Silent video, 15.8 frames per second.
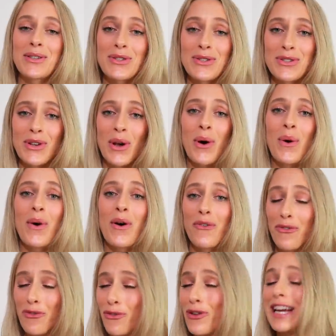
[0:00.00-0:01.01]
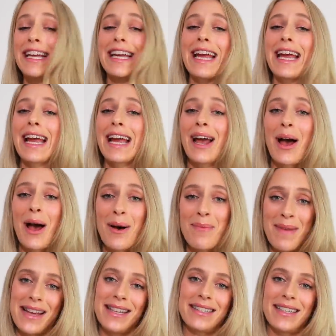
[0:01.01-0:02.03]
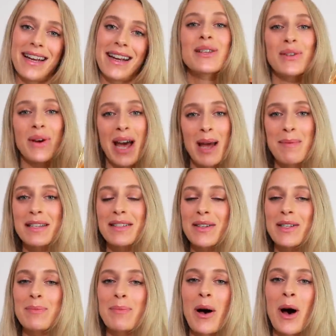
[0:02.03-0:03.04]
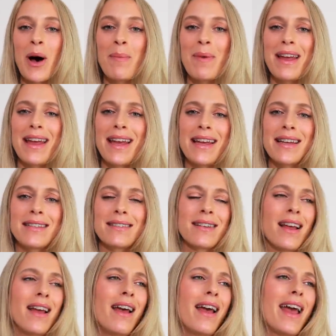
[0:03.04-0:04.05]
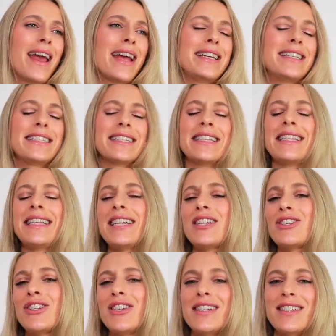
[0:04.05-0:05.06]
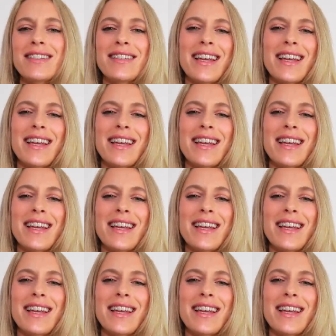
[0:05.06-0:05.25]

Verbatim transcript: so freaking amazing. So Hibiscus Palm is a delicious